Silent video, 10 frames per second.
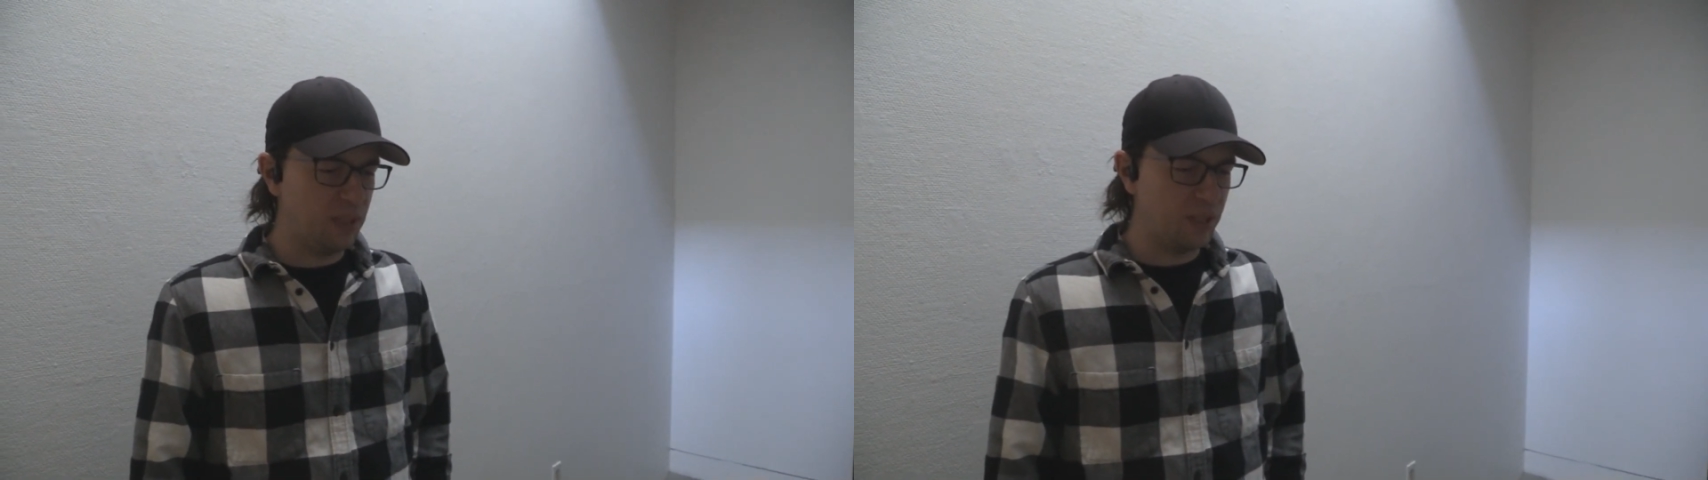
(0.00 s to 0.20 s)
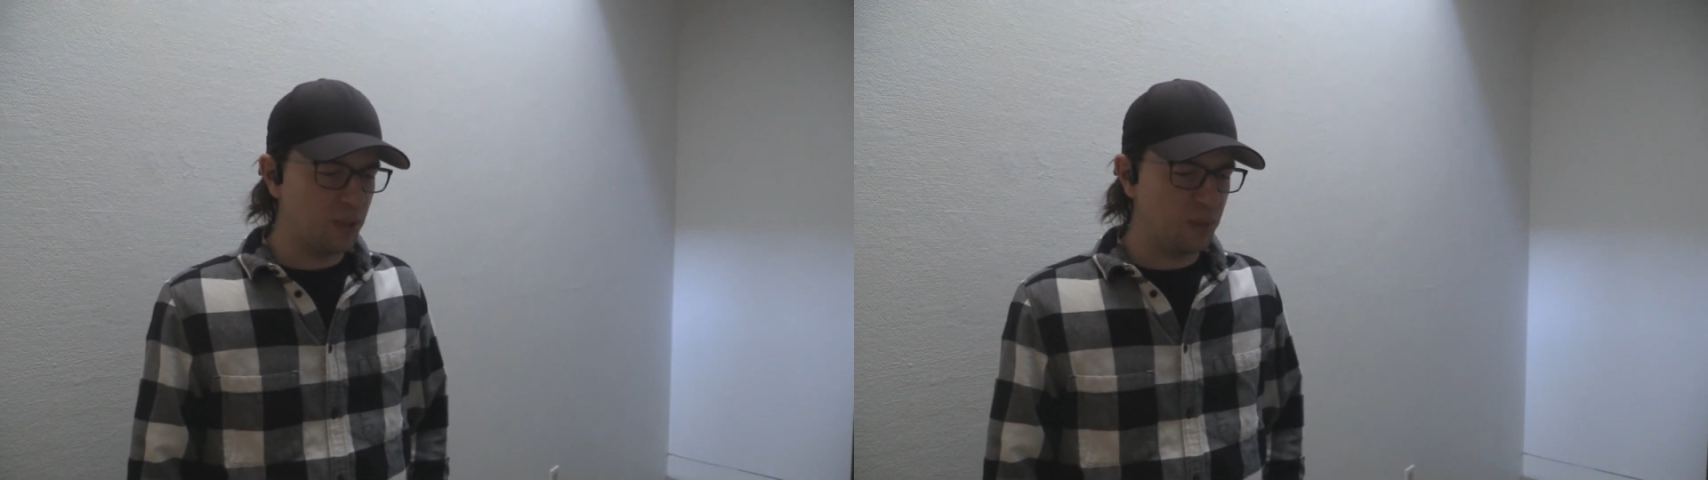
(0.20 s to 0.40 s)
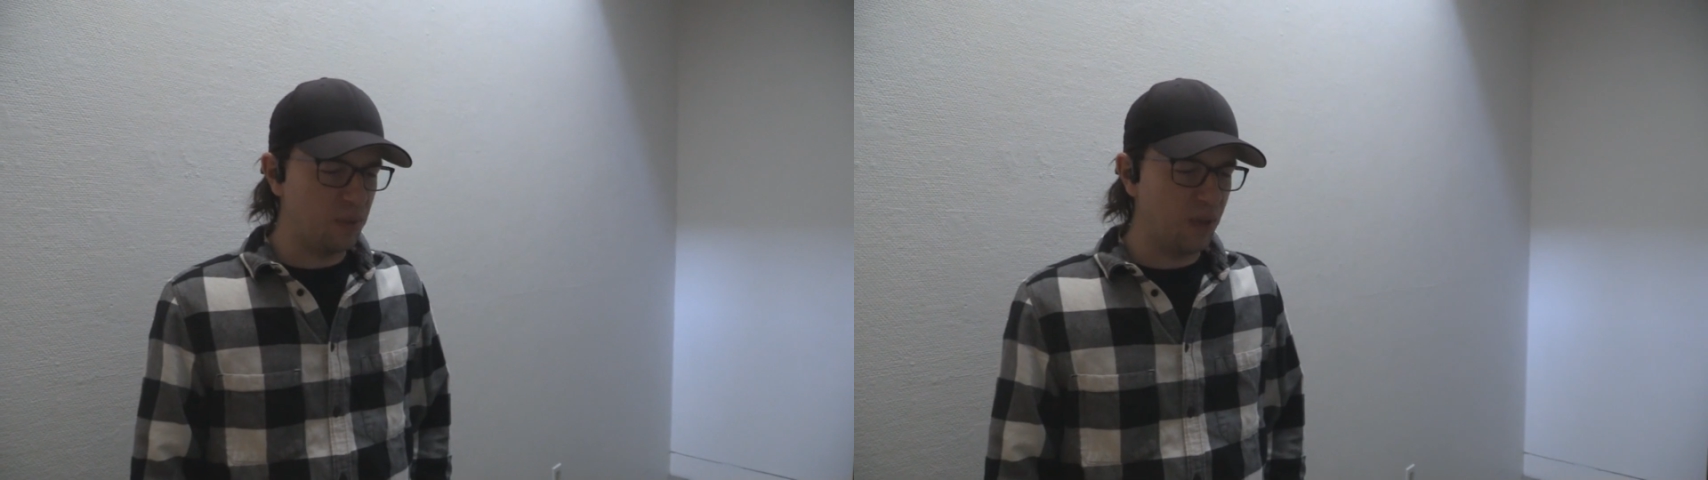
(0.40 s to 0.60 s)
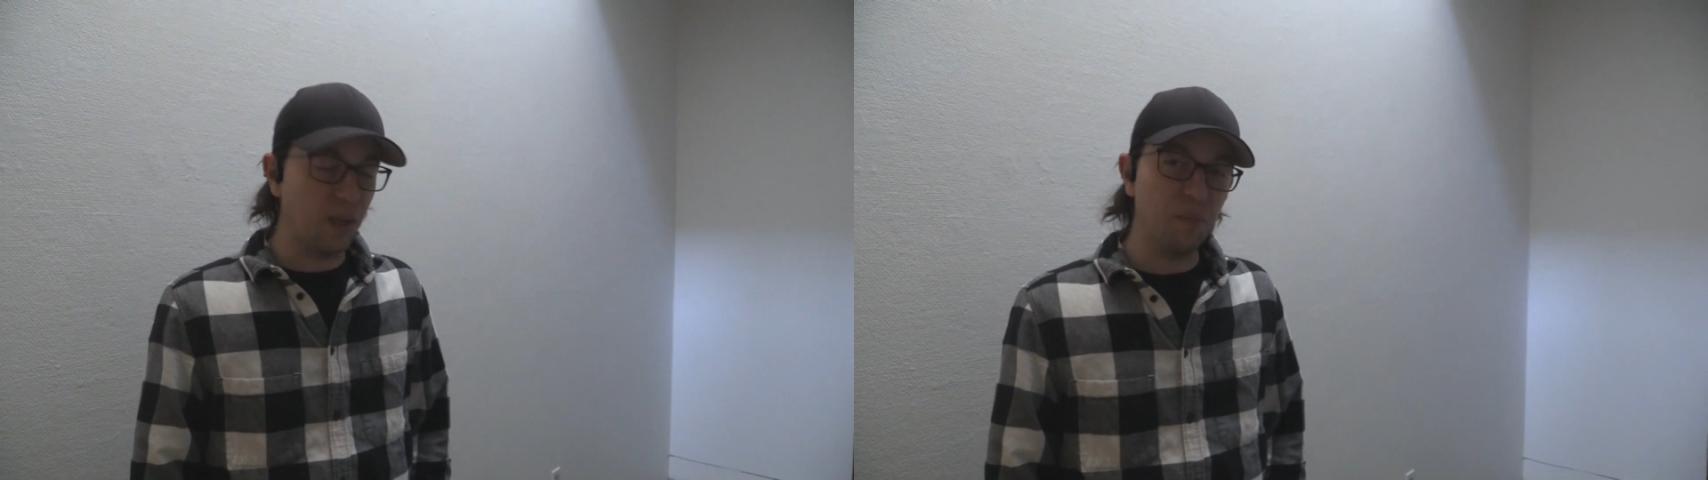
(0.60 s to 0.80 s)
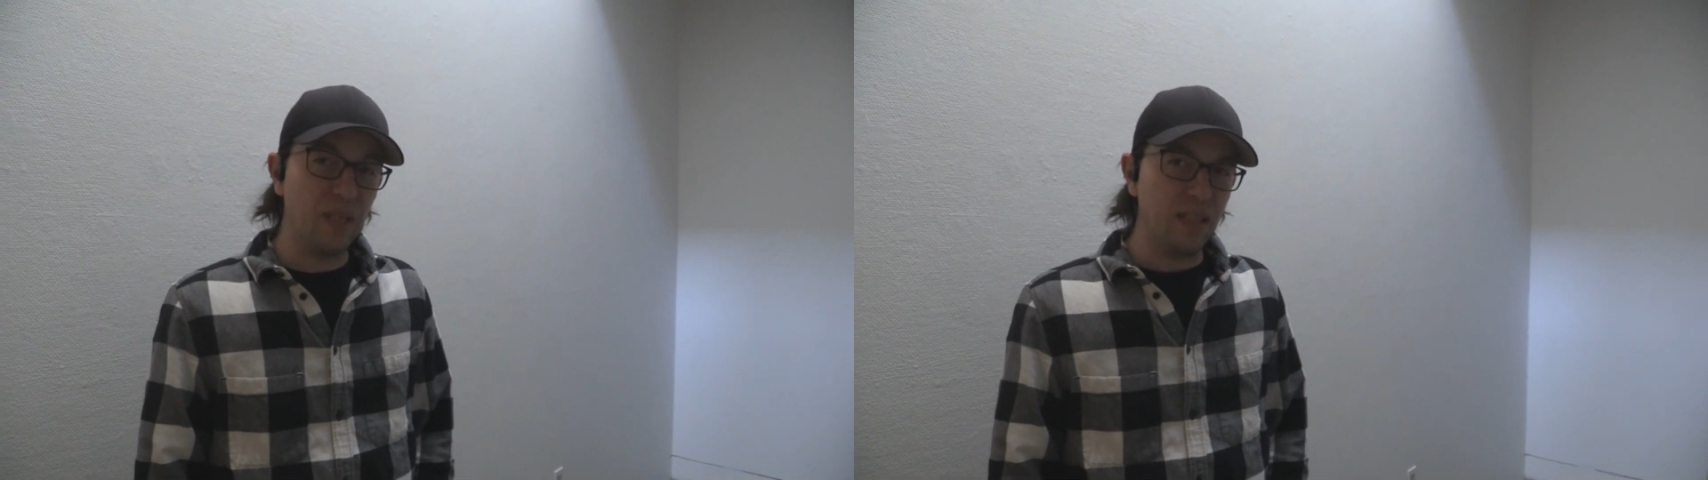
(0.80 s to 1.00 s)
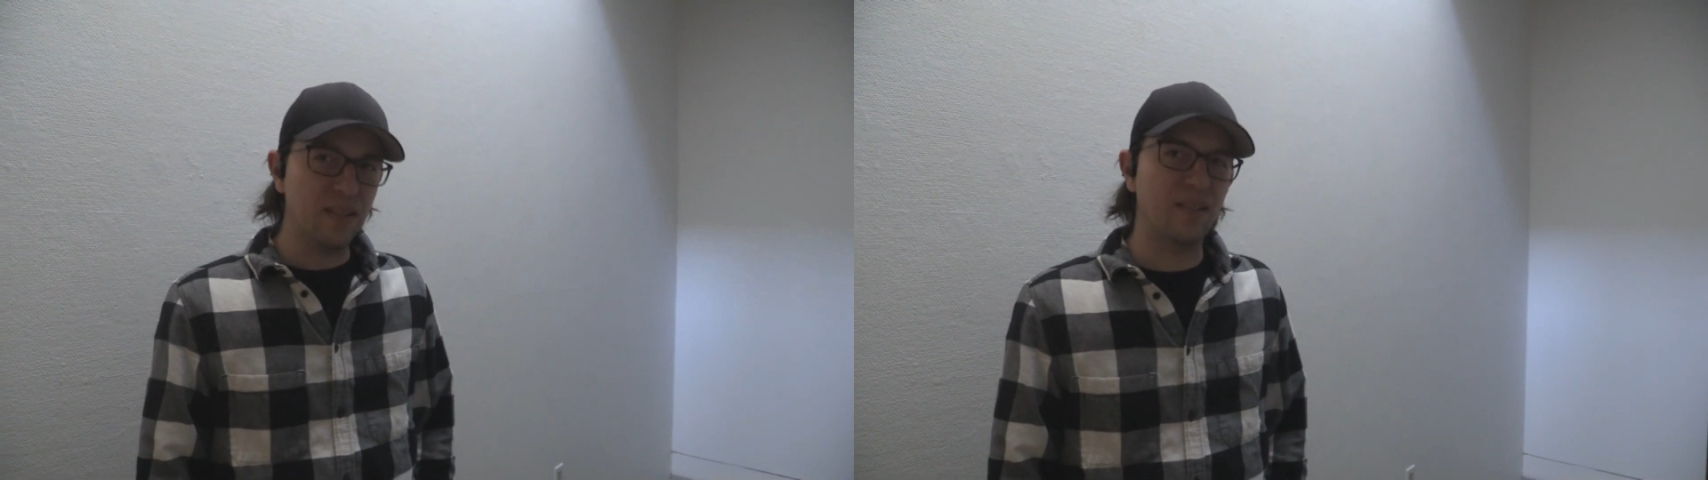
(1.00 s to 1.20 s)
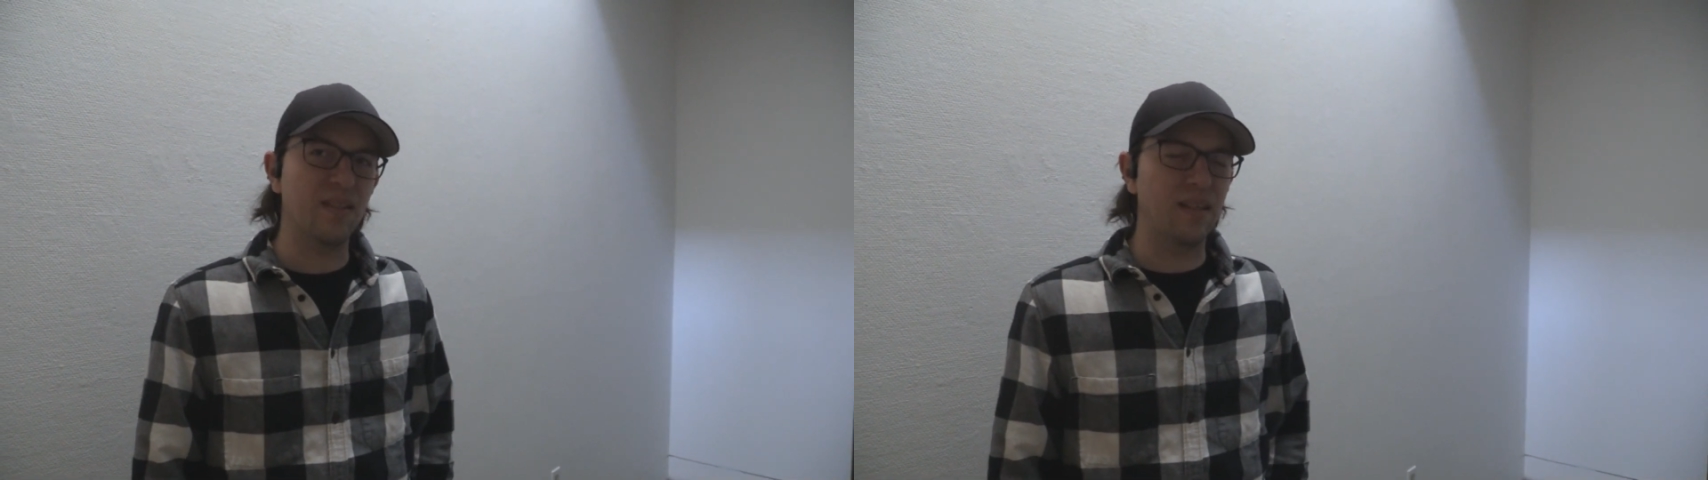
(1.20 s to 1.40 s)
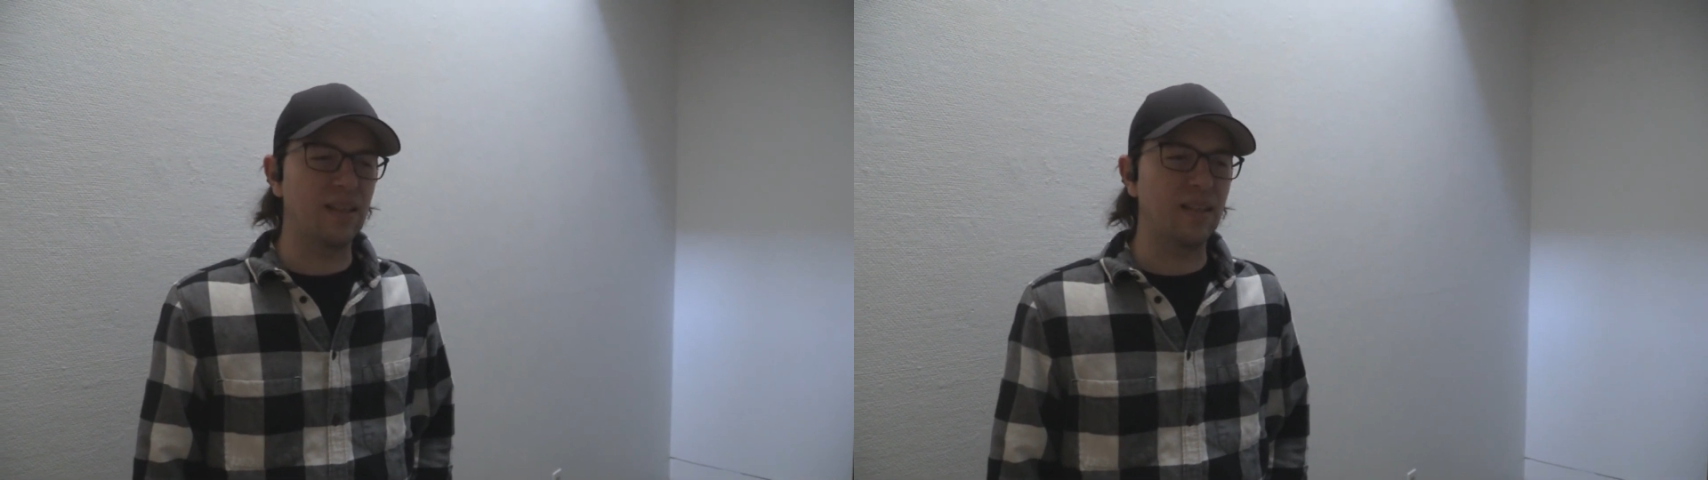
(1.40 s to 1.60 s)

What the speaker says: its own art piece.